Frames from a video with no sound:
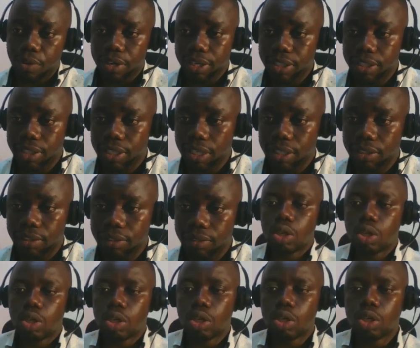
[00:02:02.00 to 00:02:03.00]
instance,
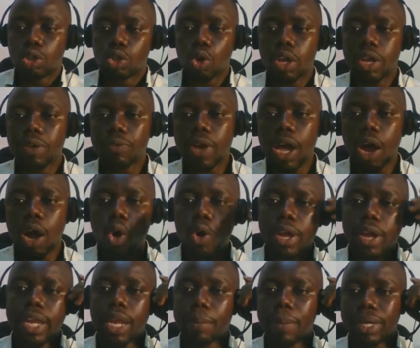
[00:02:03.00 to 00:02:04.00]
so if you are
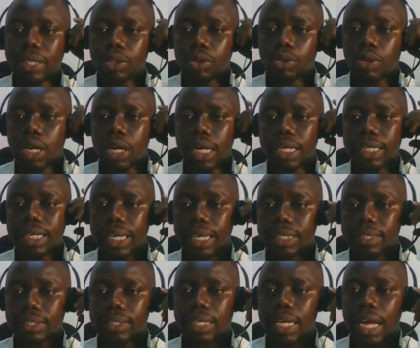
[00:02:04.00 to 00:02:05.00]
owing a particular
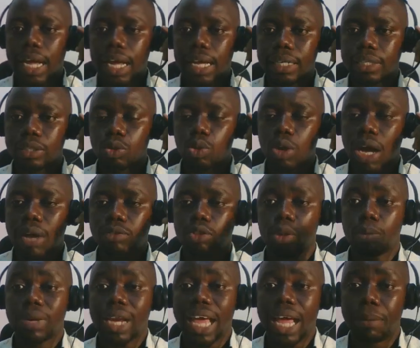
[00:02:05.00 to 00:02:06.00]
debt and you have
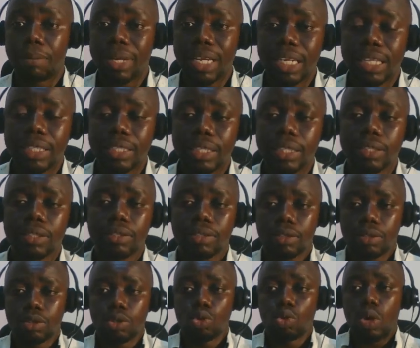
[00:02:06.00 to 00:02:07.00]
some liabilities,
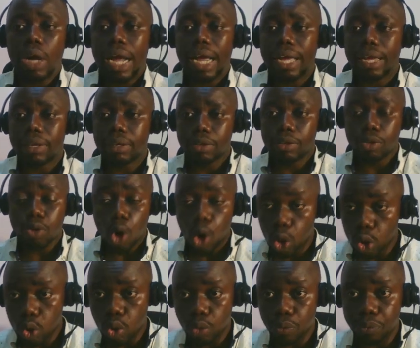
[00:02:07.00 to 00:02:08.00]
you are
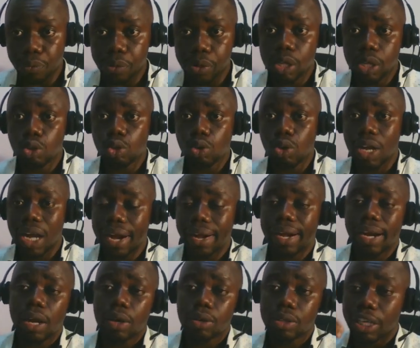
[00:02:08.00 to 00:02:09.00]
also free to carry
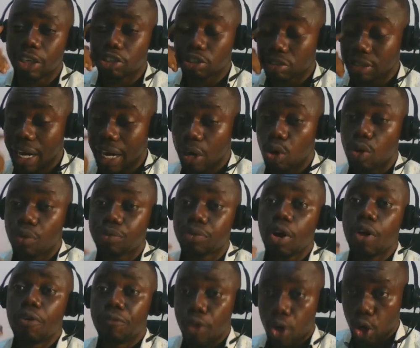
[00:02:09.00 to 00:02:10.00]
out a strike
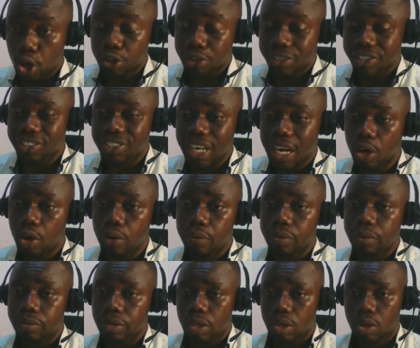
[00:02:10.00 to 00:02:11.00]
off, voluntary strike off
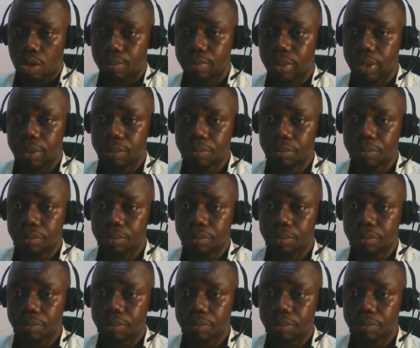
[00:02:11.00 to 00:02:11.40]
of your company.